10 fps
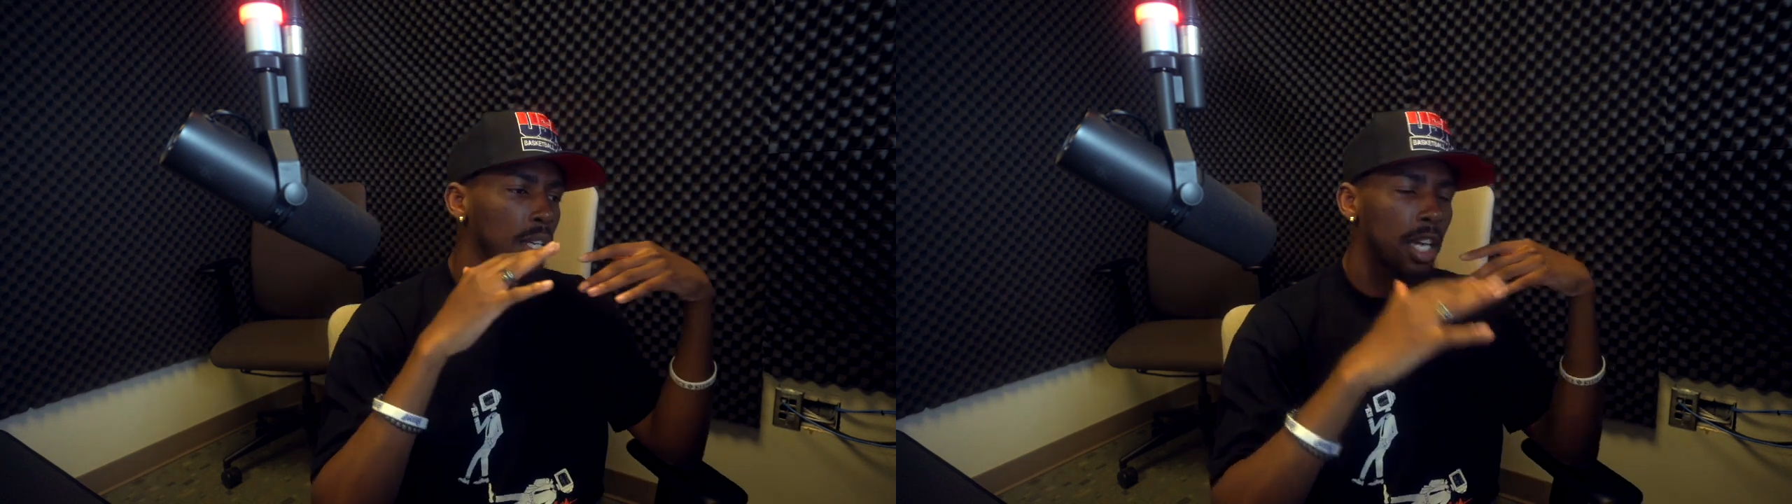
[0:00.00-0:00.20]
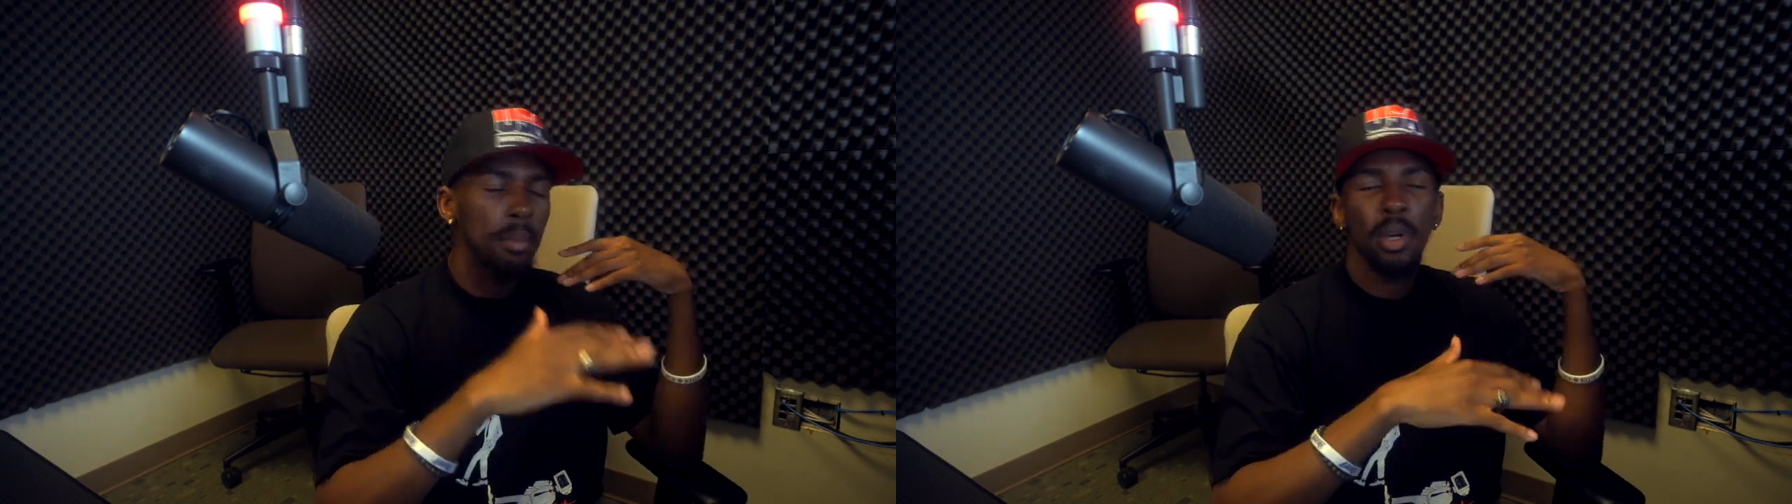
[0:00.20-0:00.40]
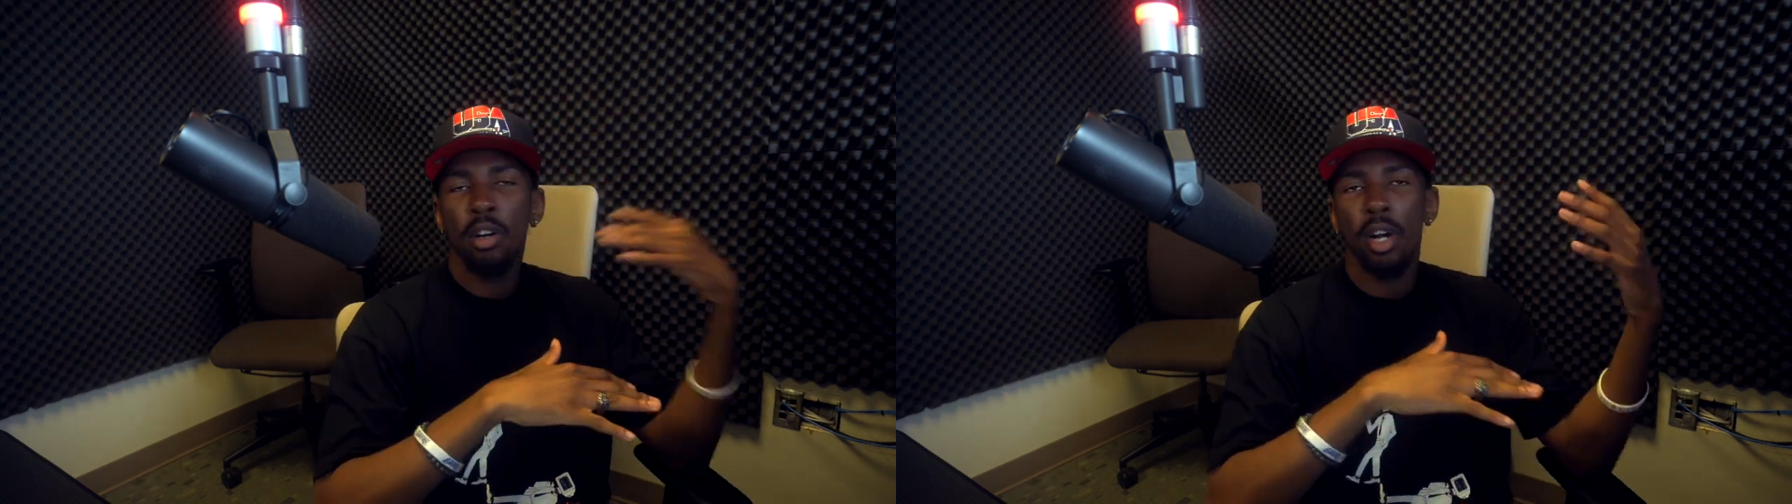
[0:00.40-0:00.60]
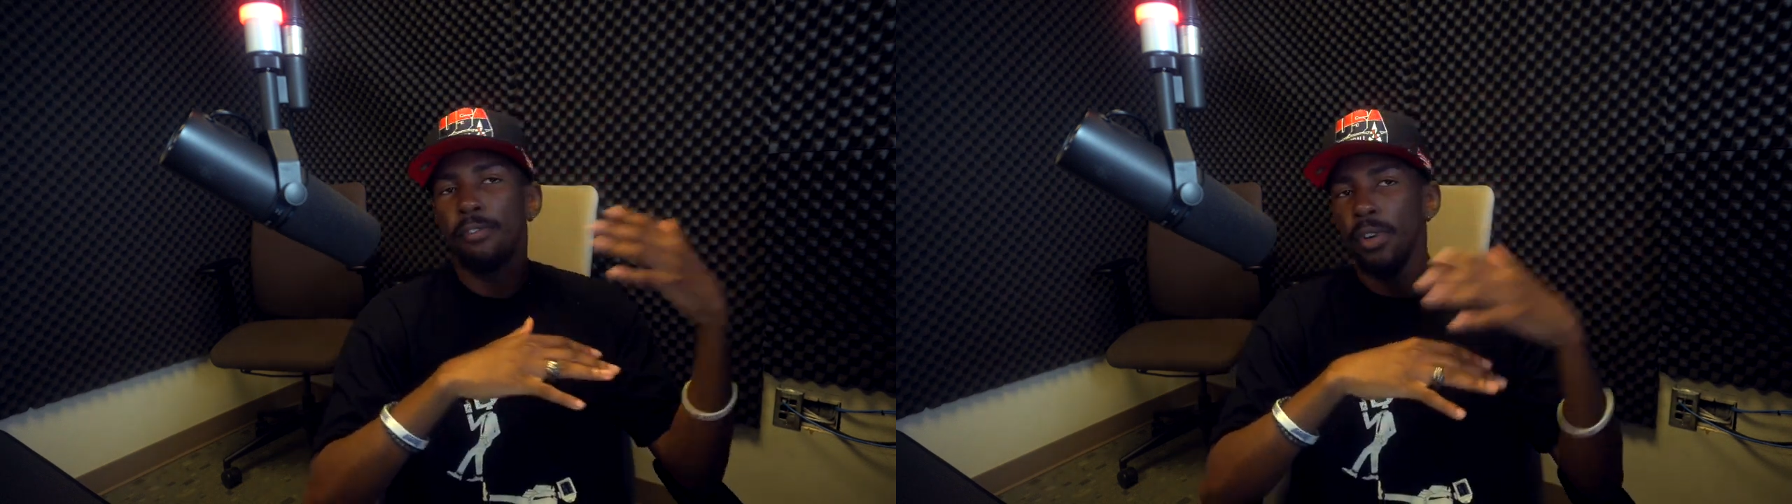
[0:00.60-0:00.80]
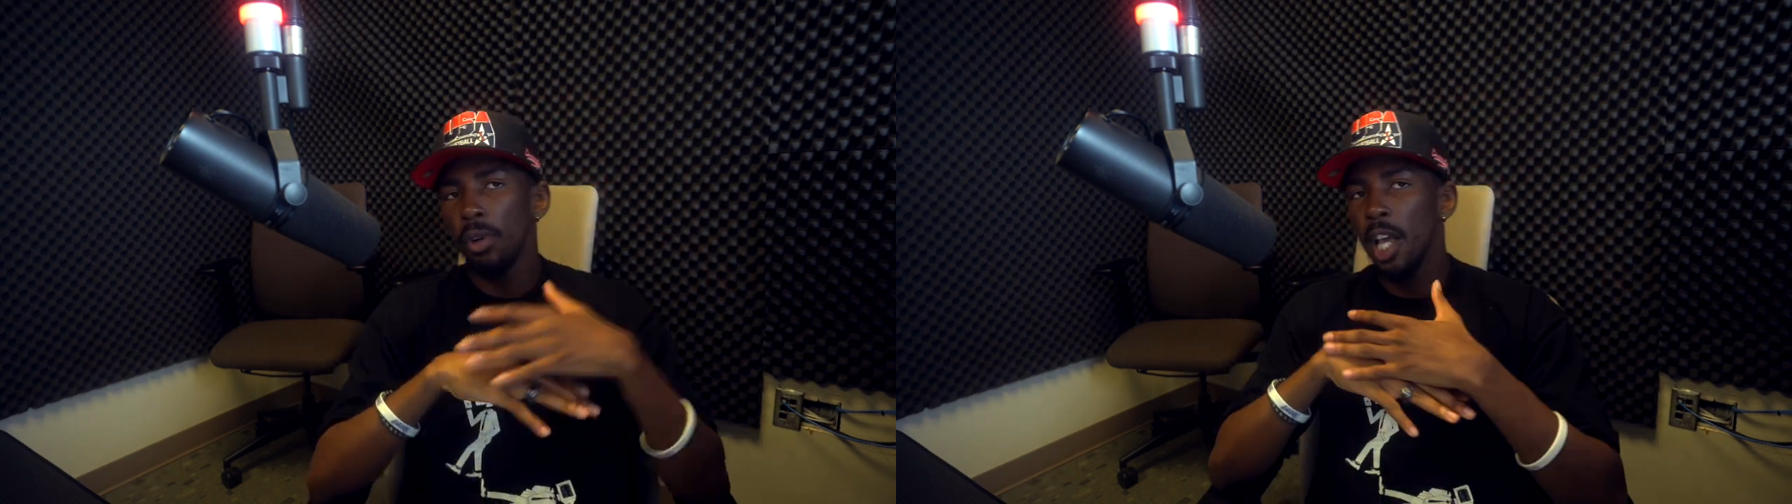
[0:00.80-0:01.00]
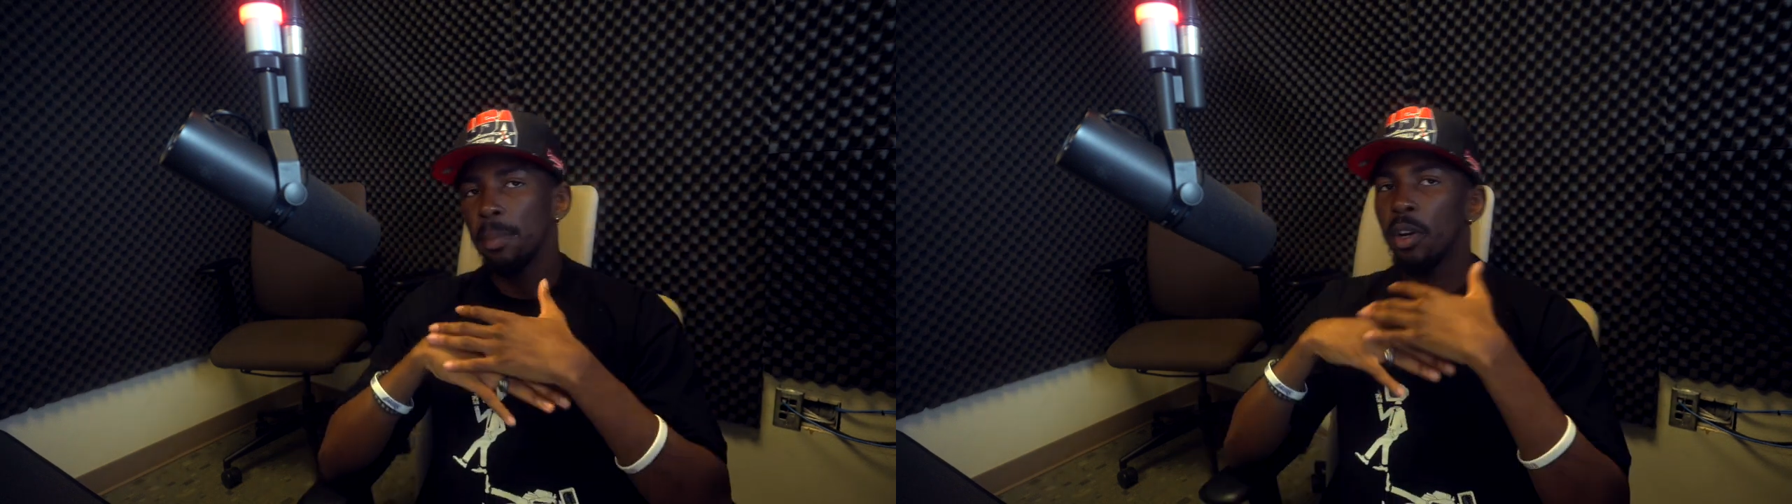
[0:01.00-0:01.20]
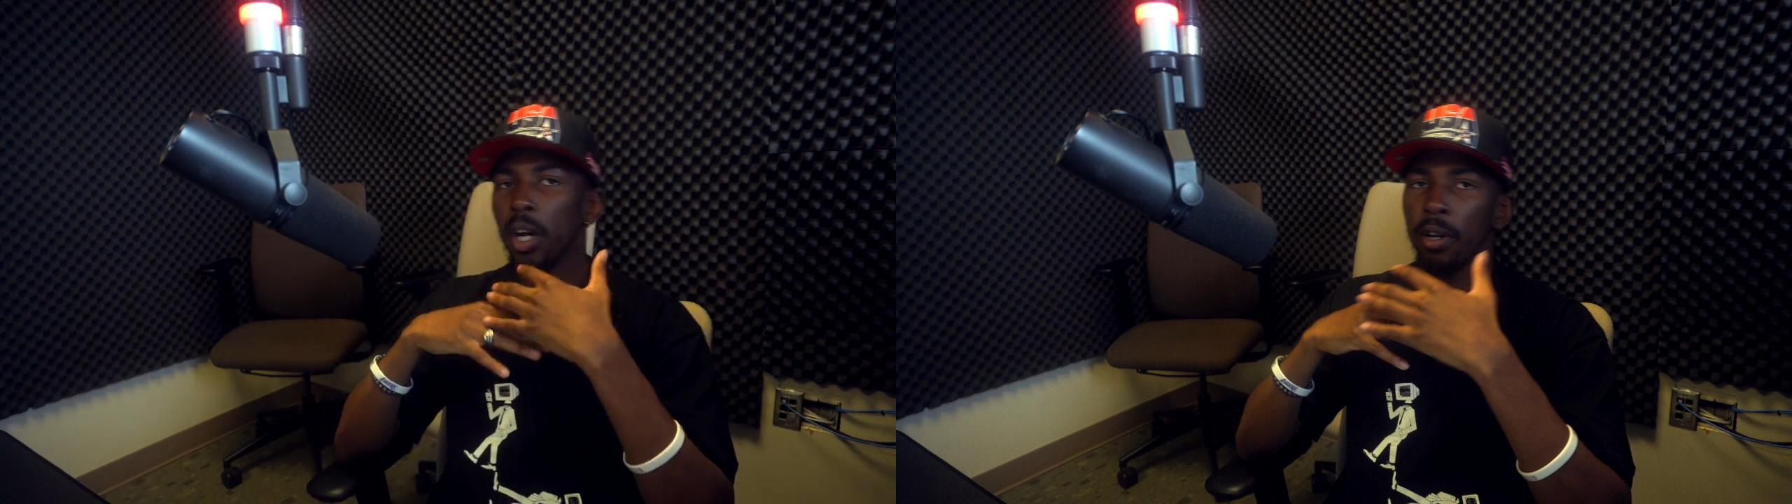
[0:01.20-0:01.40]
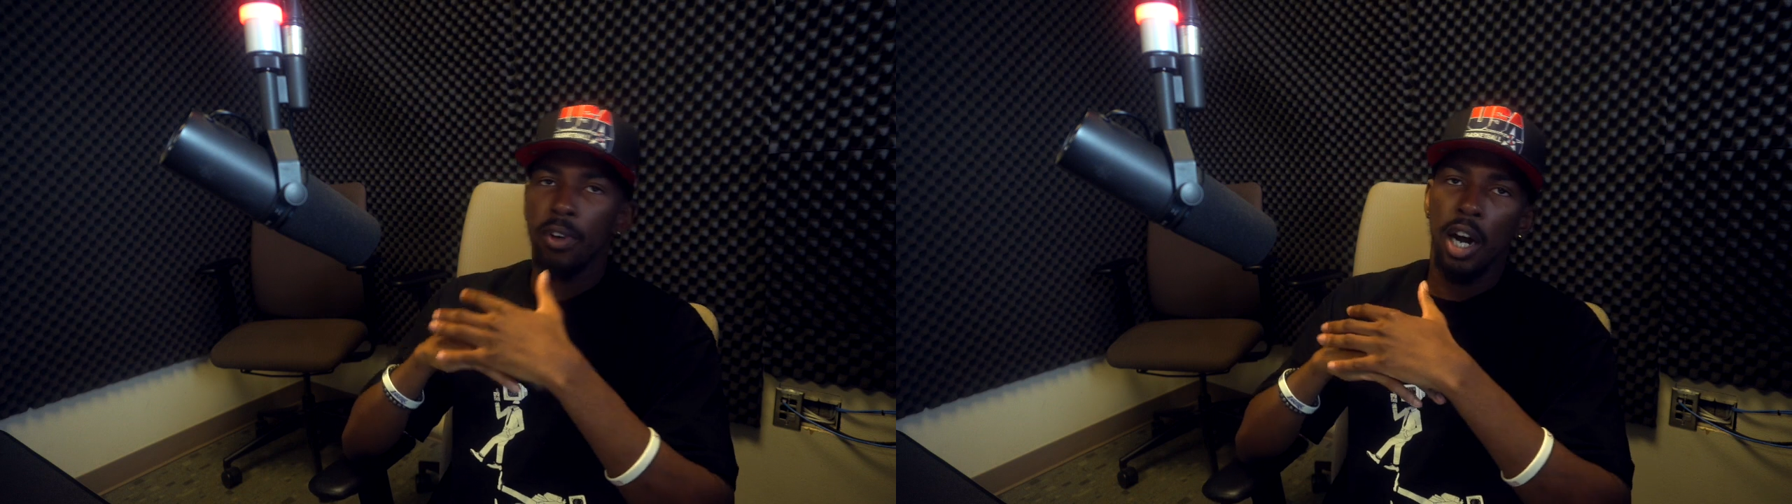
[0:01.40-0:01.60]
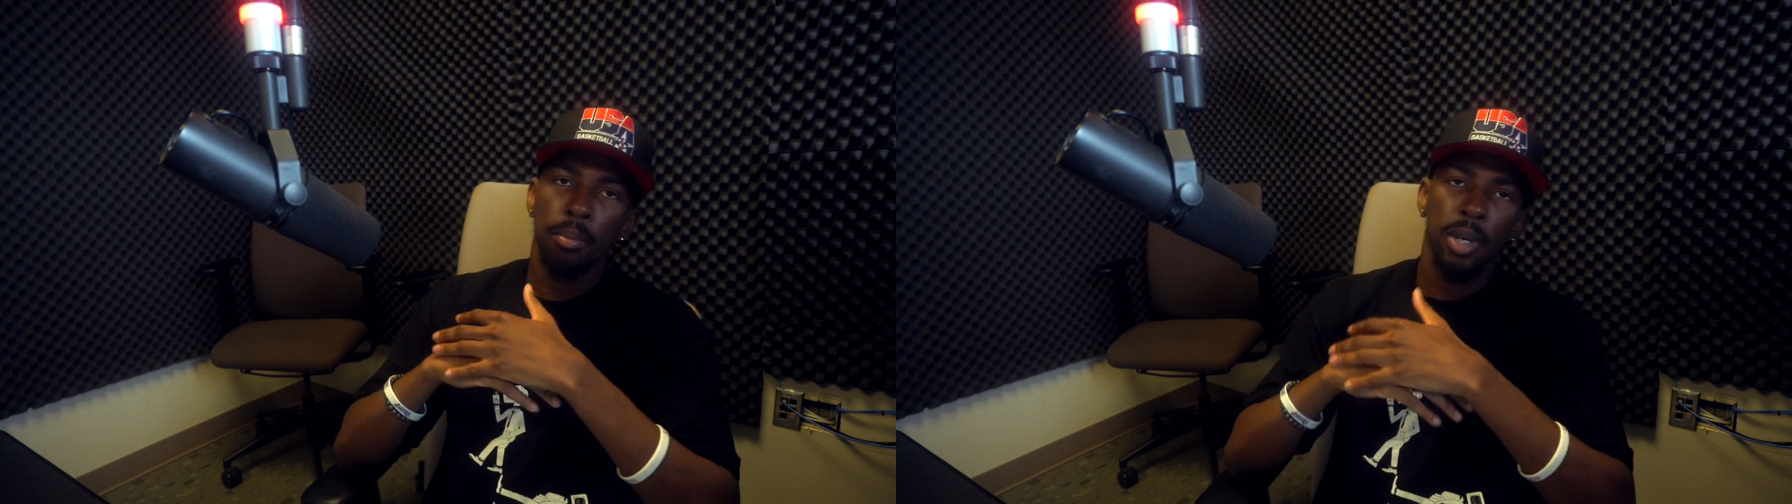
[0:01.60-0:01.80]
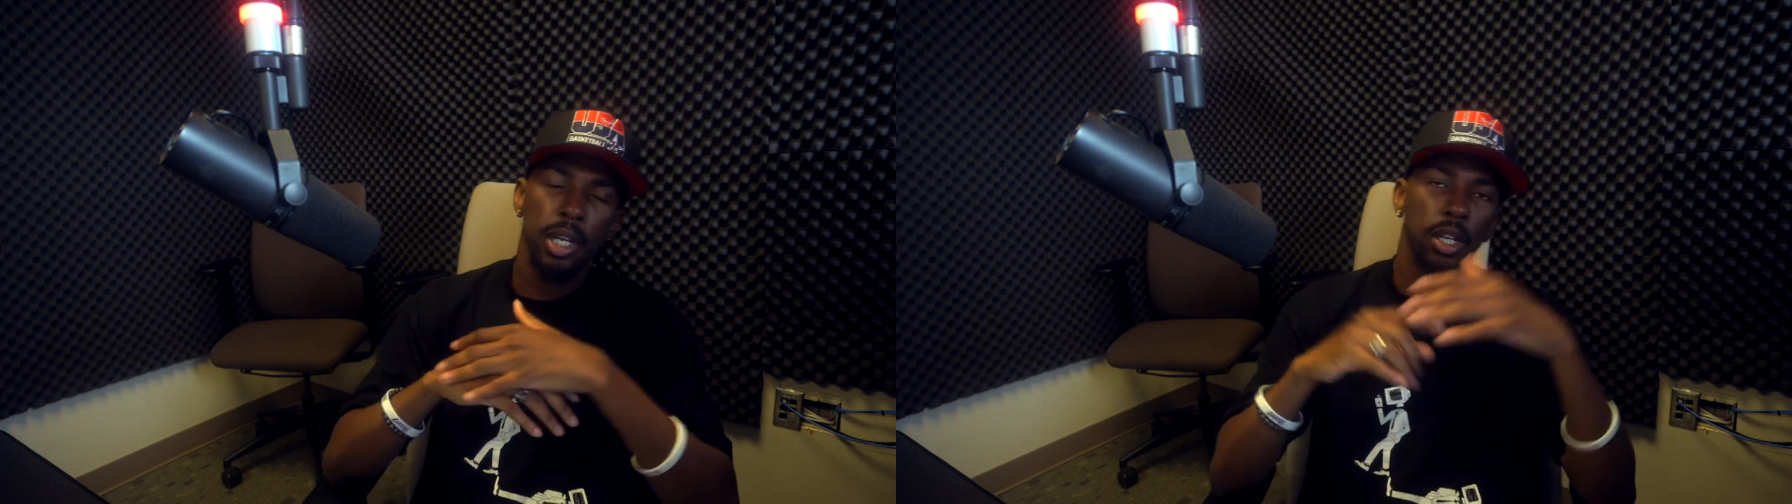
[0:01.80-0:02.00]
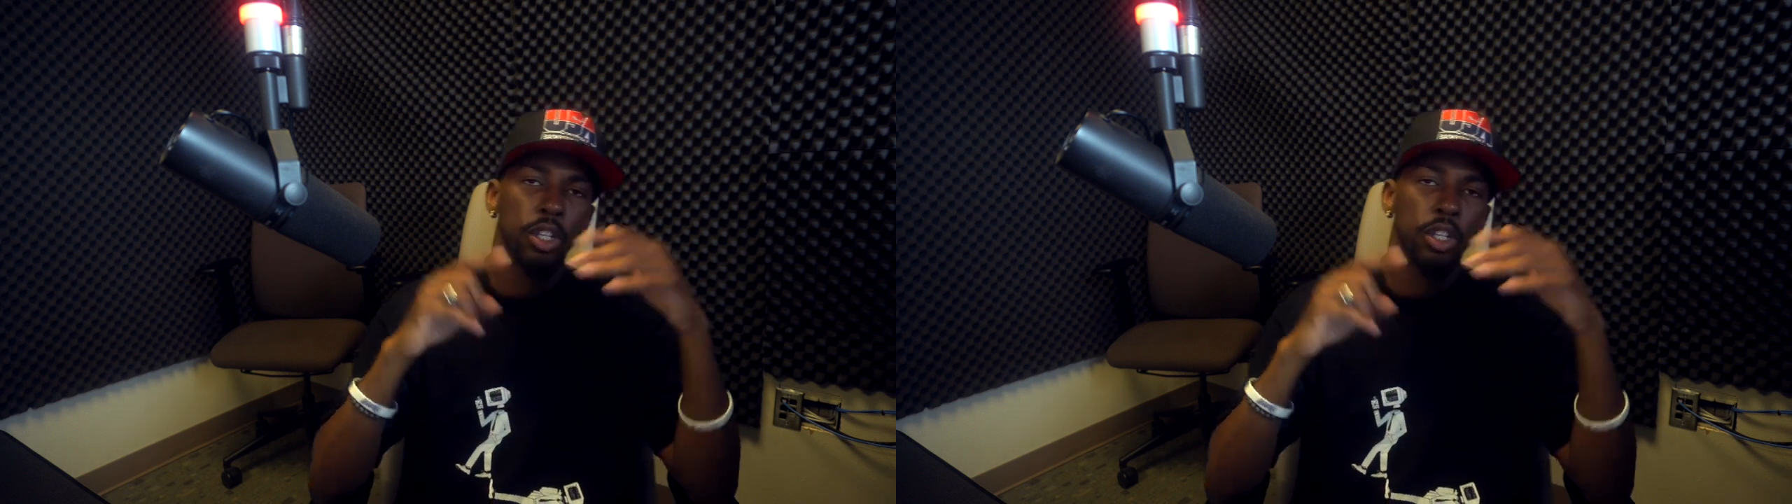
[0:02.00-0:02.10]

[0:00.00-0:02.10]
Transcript: Gave me a great feel, gave me a great environment.